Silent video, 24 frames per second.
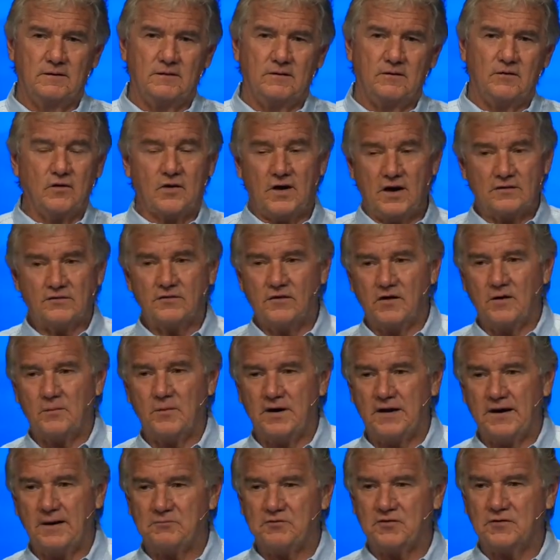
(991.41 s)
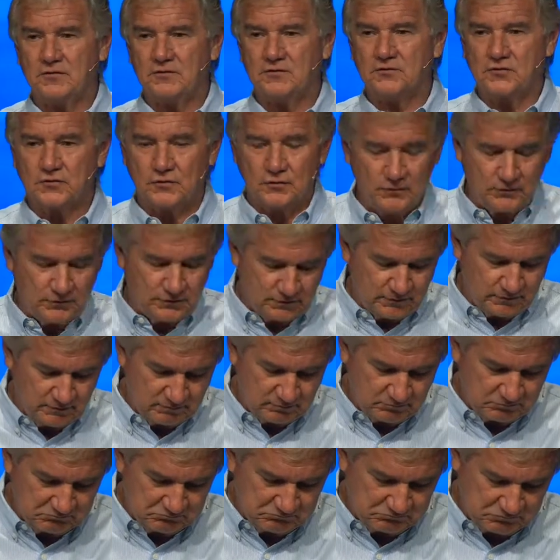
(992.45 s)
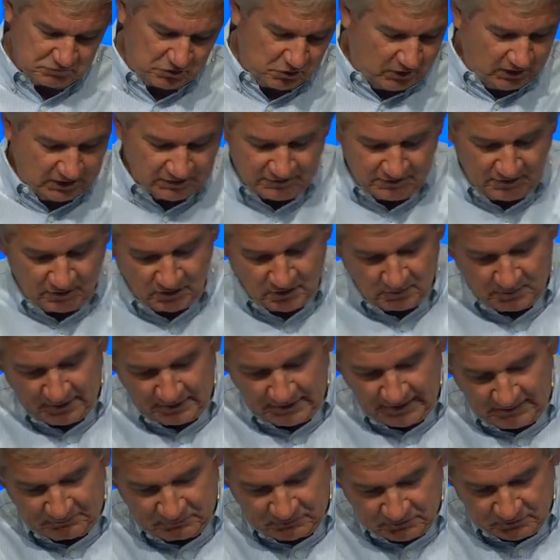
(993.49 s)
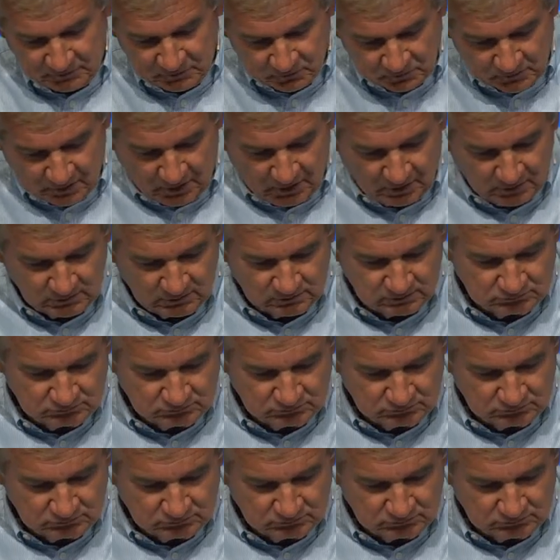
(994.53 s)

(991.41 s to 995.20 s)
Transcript: You can't talk about absolute truth. You can't talk about absolute wrong.